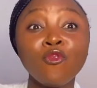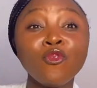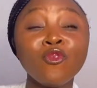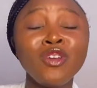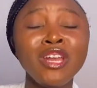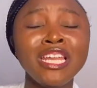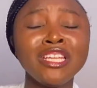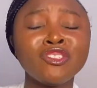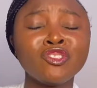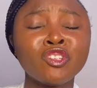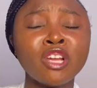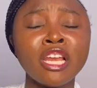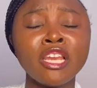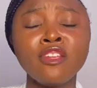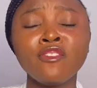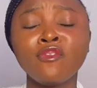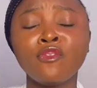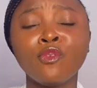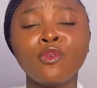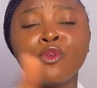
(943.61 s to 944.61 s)

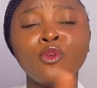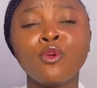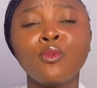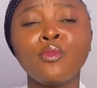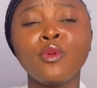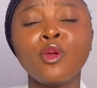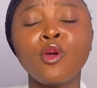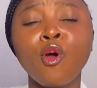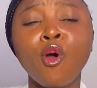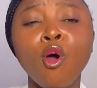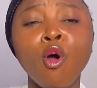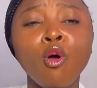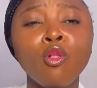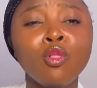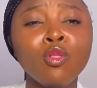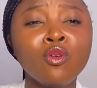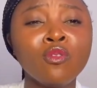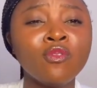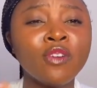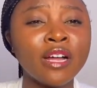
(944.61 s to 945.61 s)
literally follow me
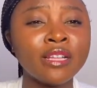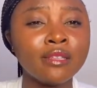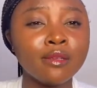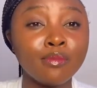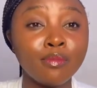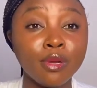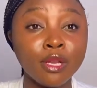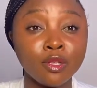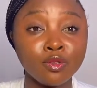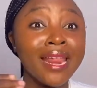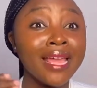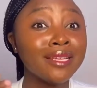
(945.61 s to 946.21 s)
all over the place.